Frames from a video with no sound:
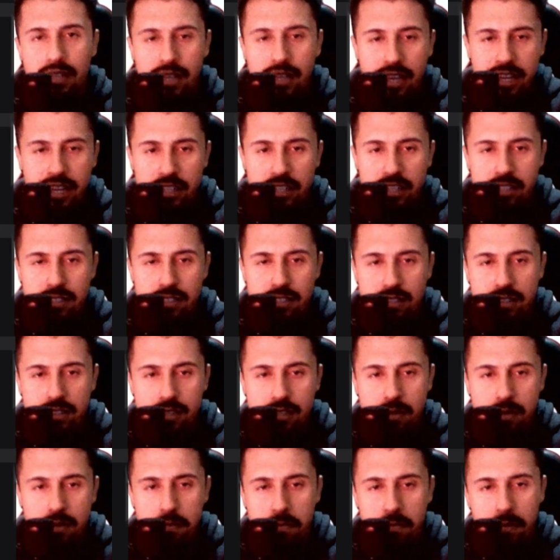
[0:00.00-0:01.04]

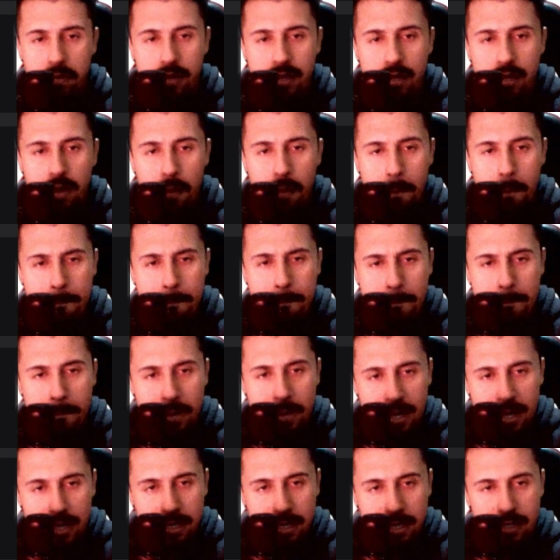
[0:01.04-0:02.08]

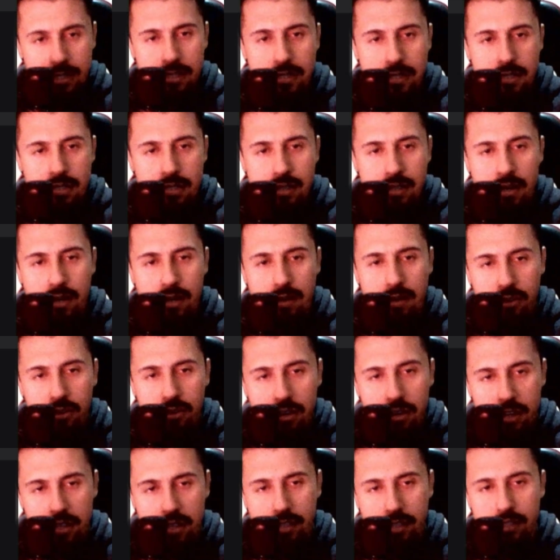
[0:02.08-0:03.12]

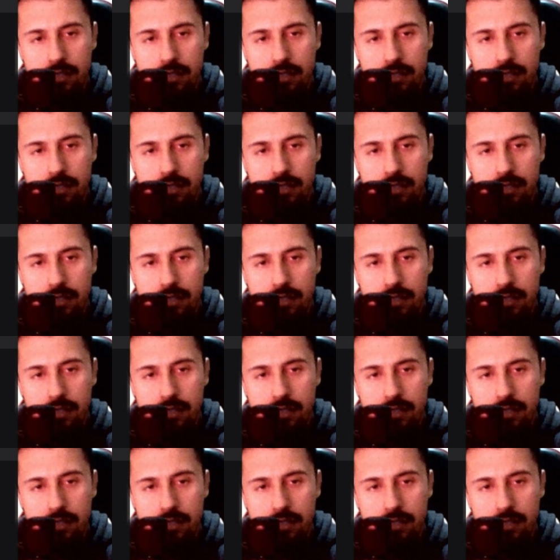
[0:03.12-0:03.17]
http://bin.org.